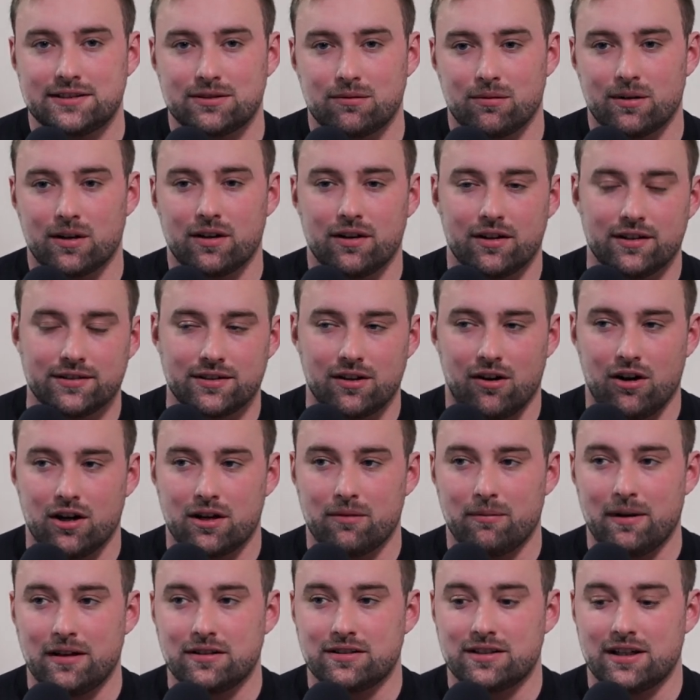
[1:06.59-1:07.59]
So we're going to
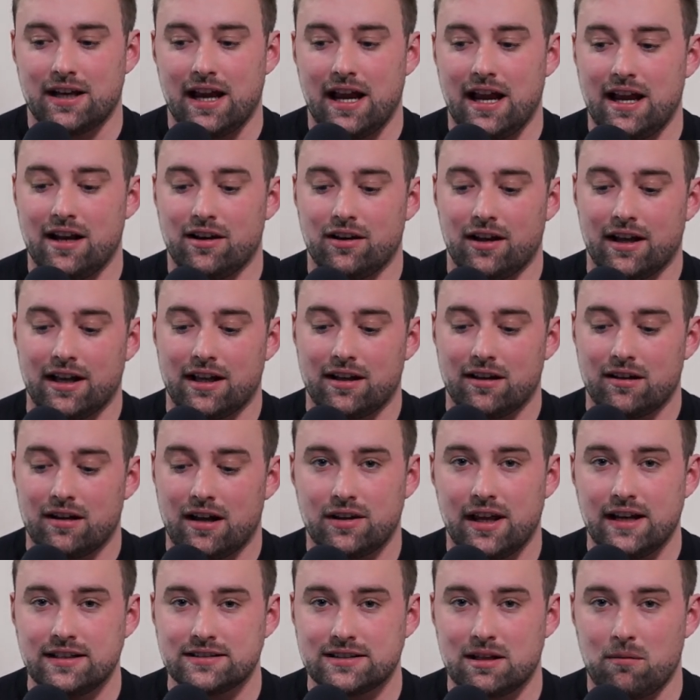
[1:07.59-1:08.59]
talk about today like
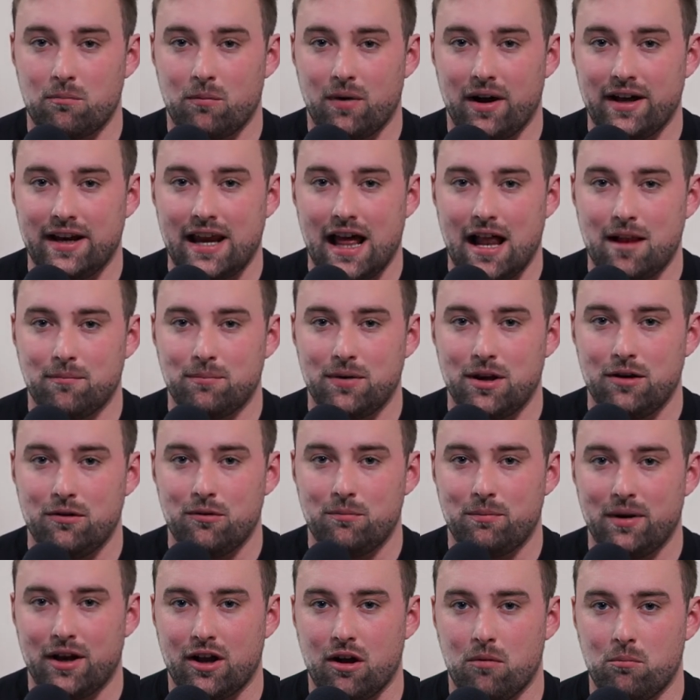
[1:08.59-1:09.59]
things that might help
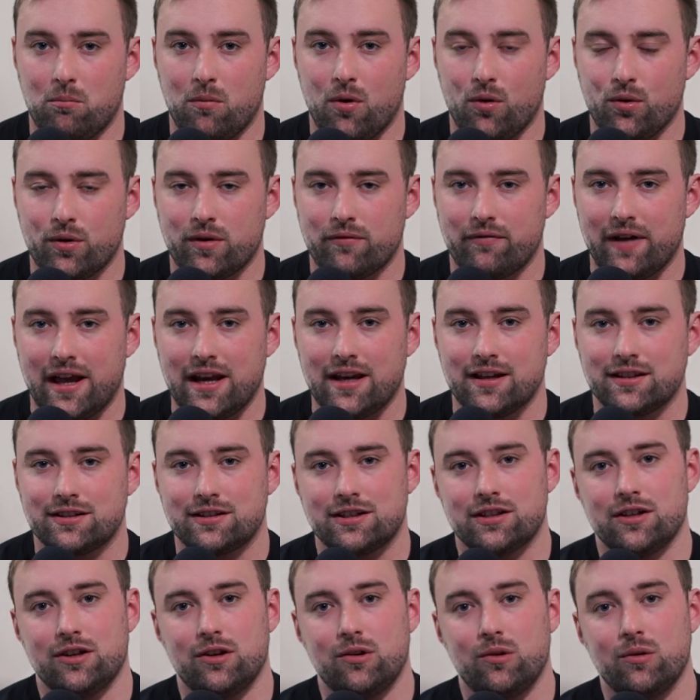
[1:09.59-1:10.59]
you become
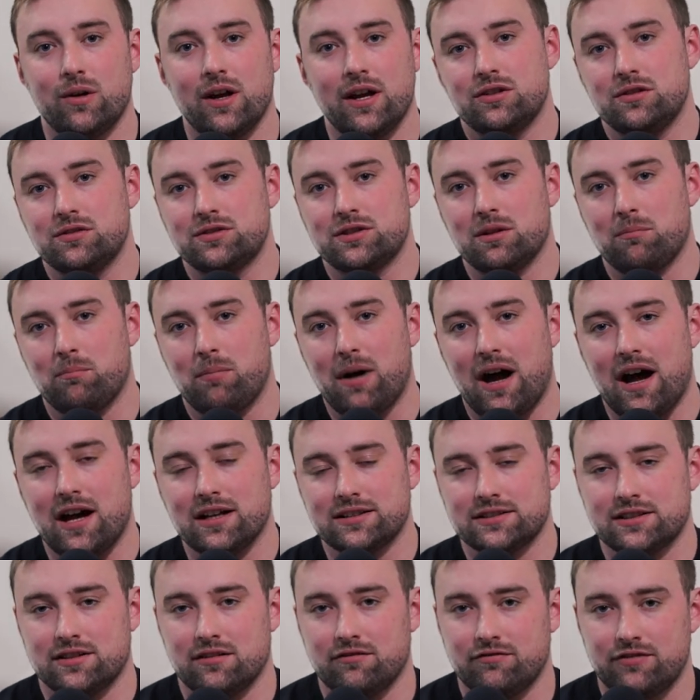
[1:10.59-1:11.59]
motivated to do some
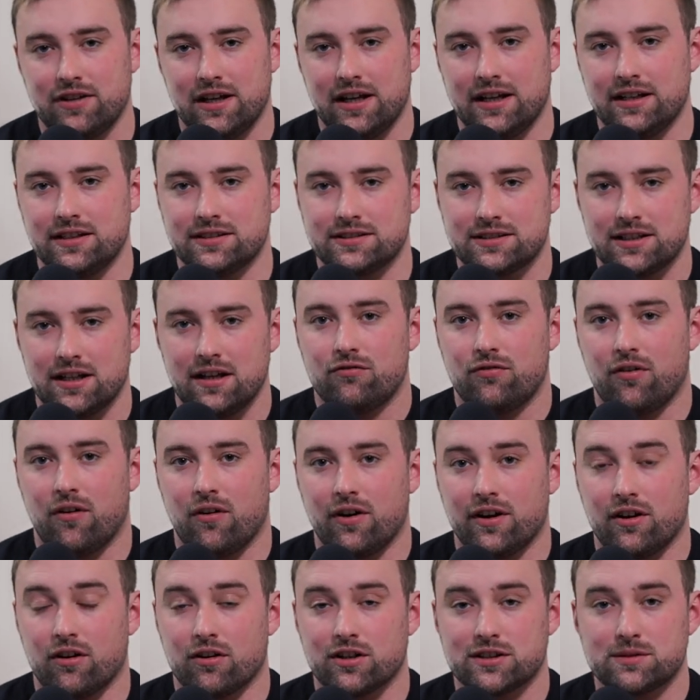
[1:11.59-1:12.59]
positive things
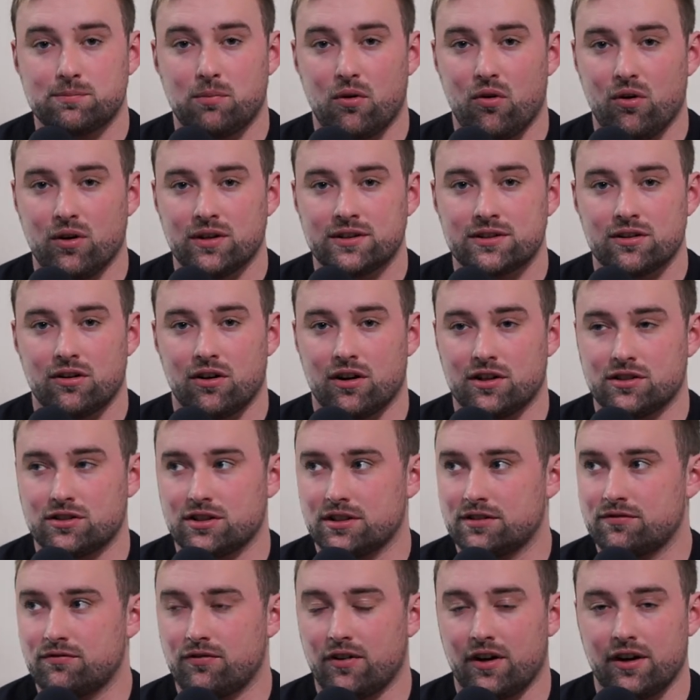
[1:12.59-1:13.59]
for your sport or
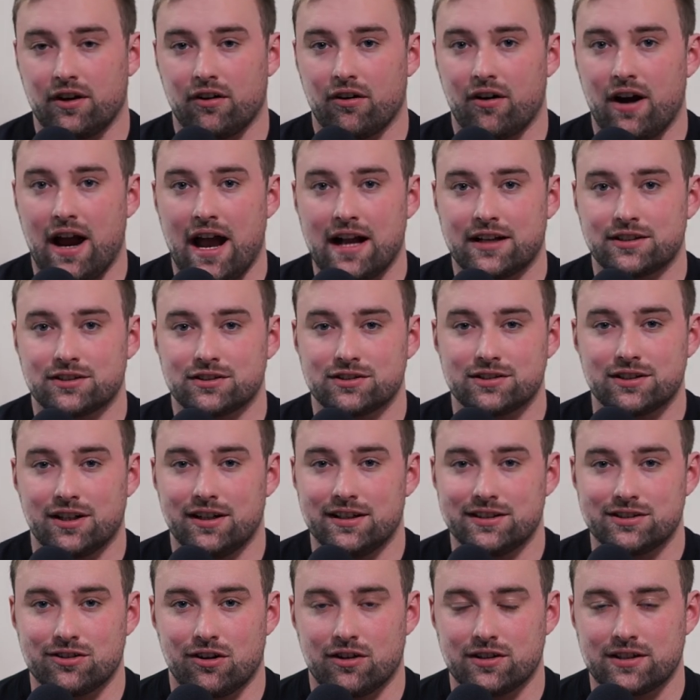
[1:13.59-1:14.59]
just for your
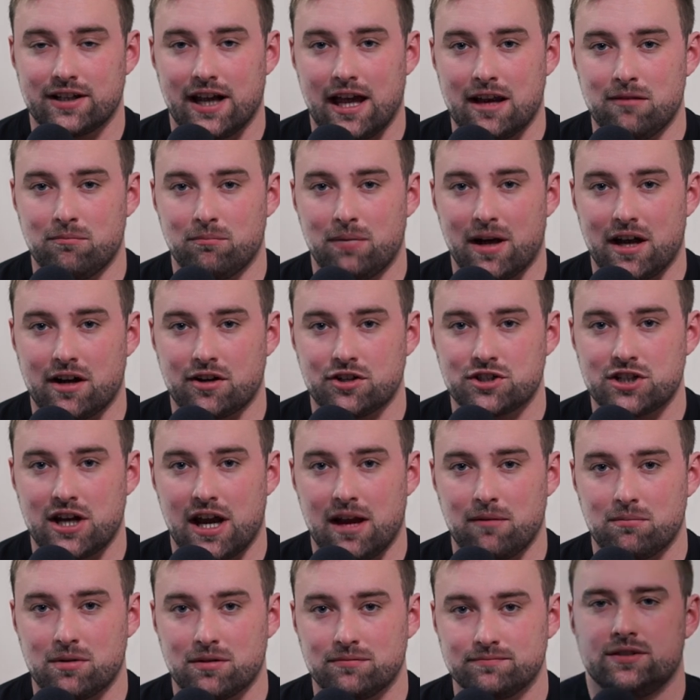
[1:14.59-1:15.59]
exercise or to get in better
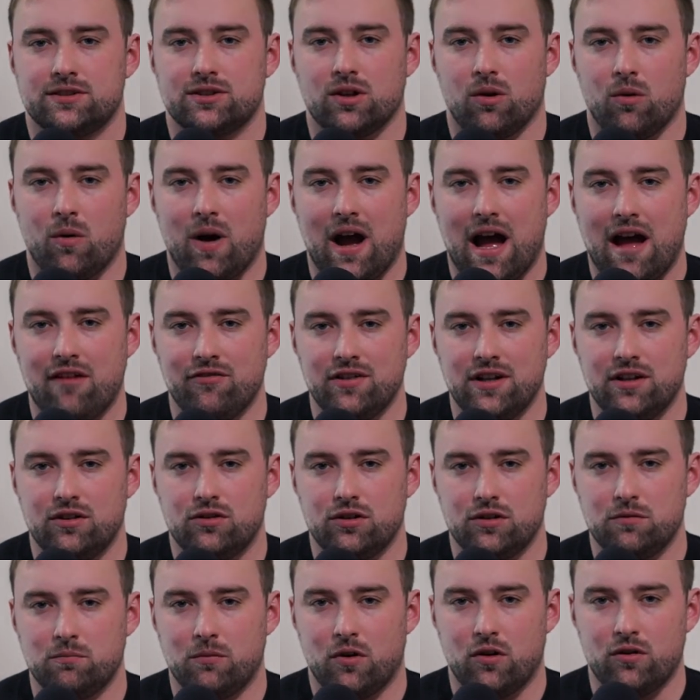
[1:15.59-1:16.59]
shape. So having
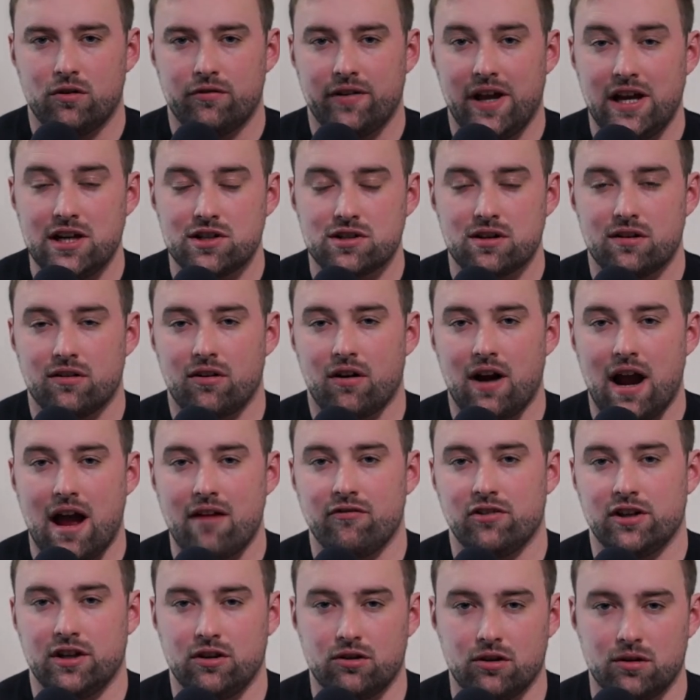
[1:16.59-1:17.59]
good motivation or
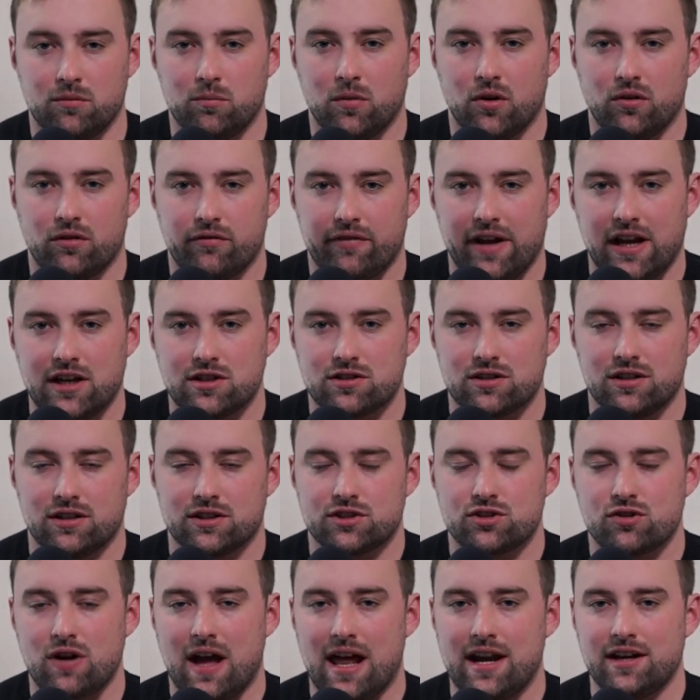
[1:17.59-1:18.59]
having good
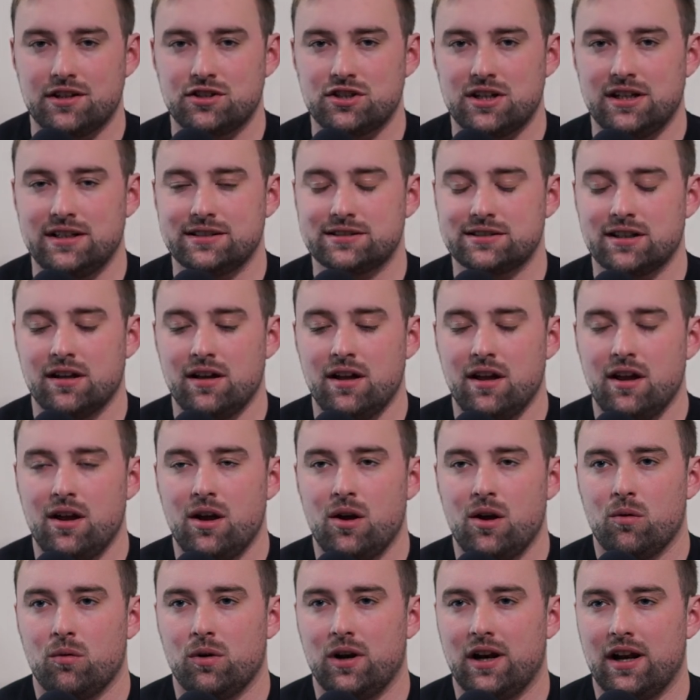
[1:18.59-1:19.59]
motivational strategies
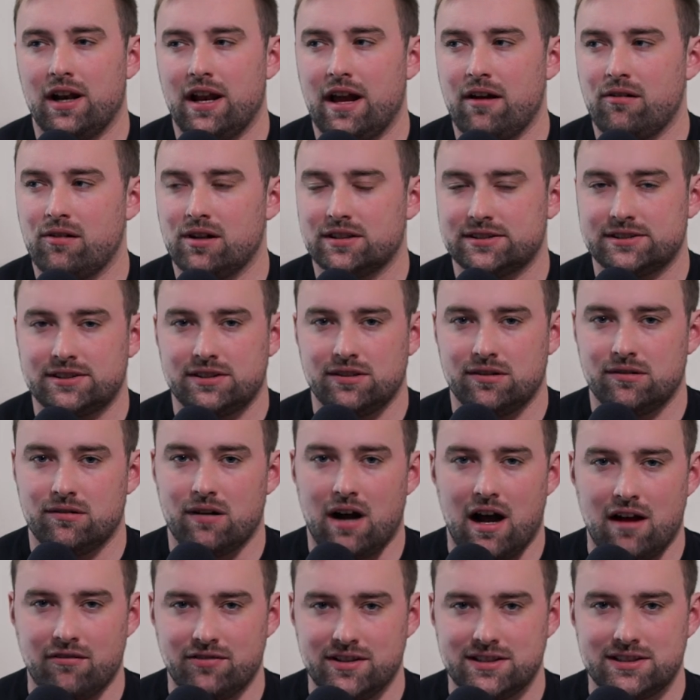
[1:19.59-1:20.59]
will allow us to
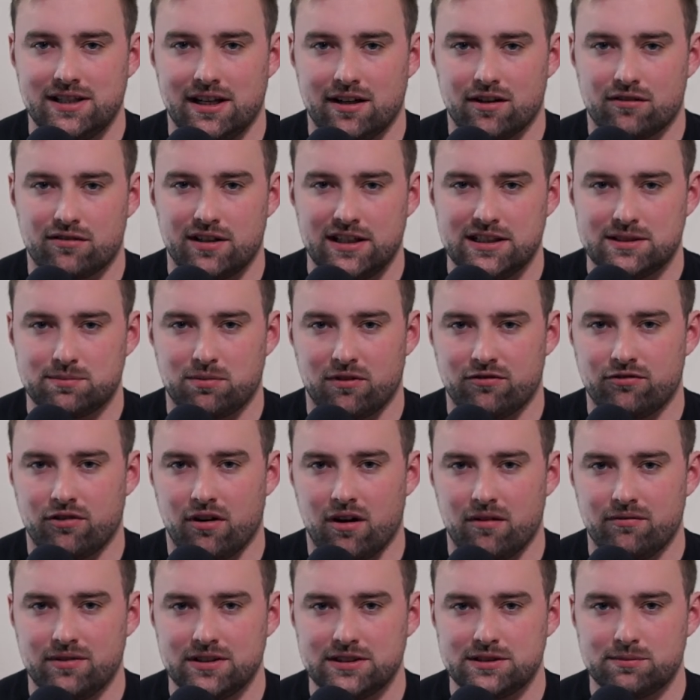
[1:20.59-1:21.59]
obviously increase
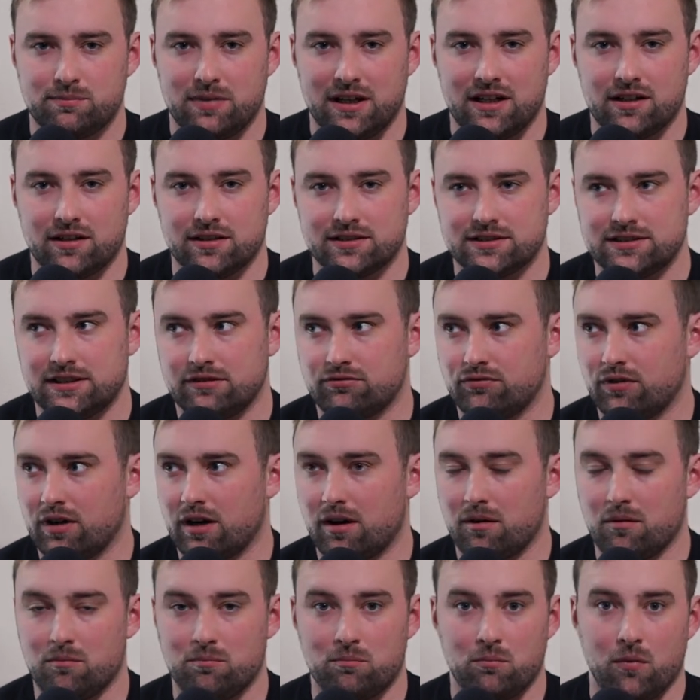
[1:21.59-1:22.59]
performance because if
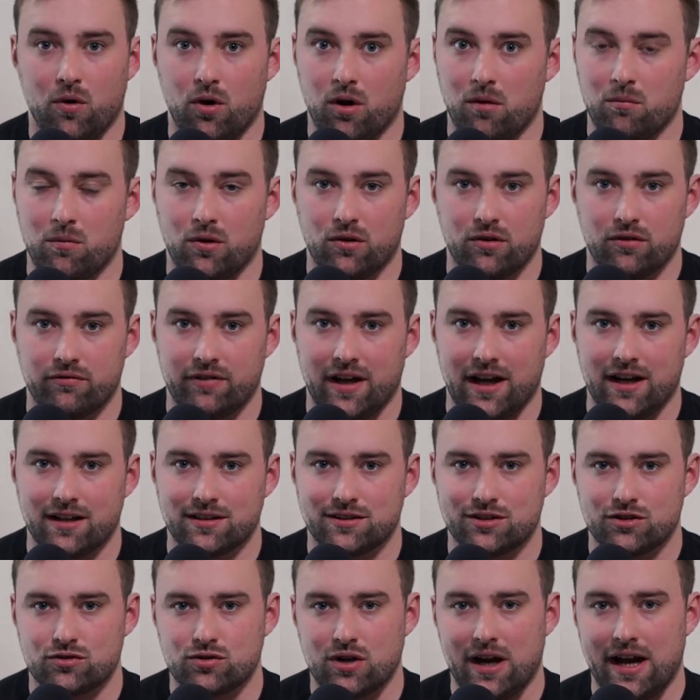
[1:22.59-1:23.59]
we're more
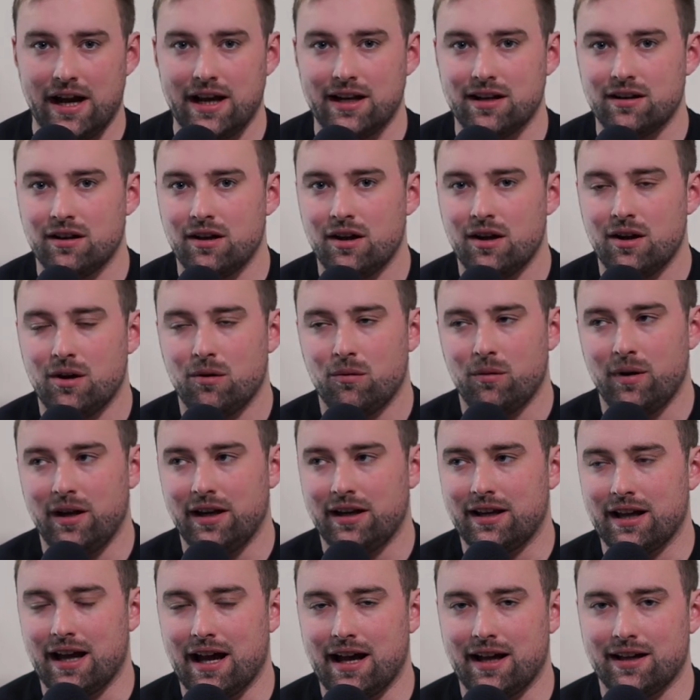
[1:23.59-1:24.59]
motivated to train,
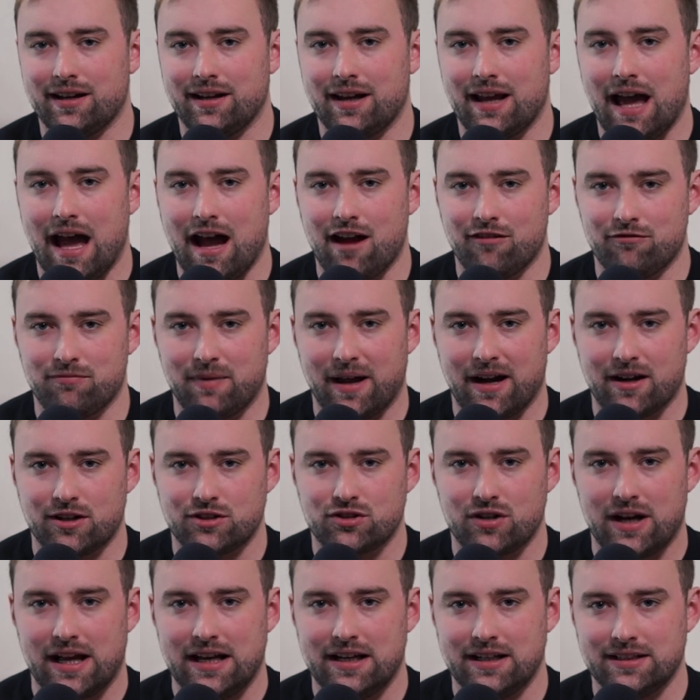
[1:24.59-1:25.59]
we can have better
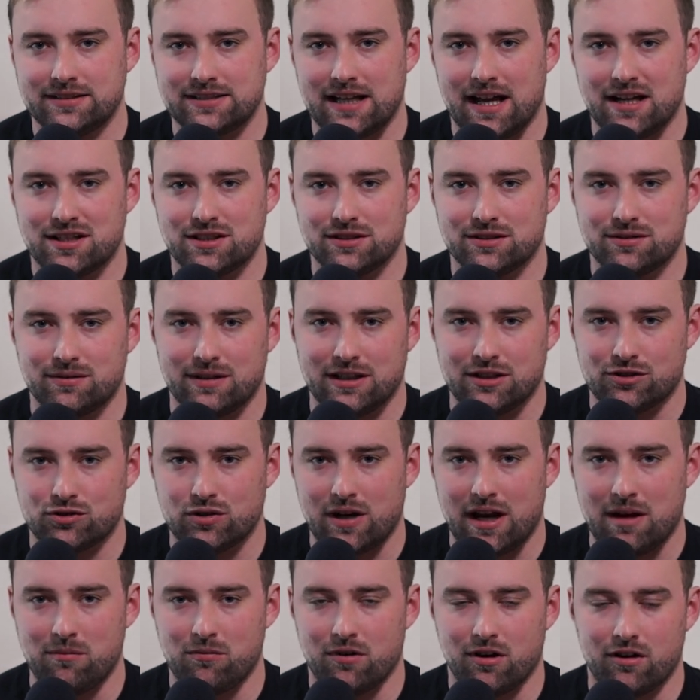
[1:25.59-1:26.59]
training sessions, we can
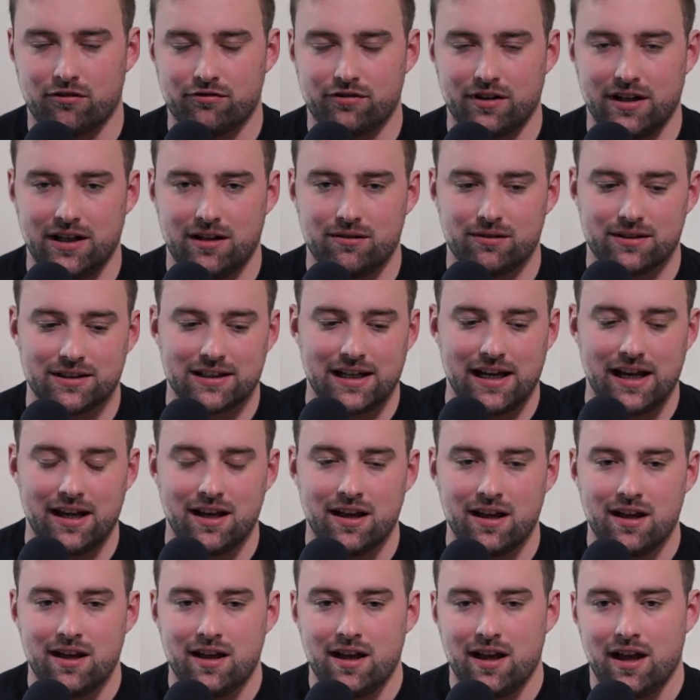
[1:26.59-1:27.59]
train more frequently.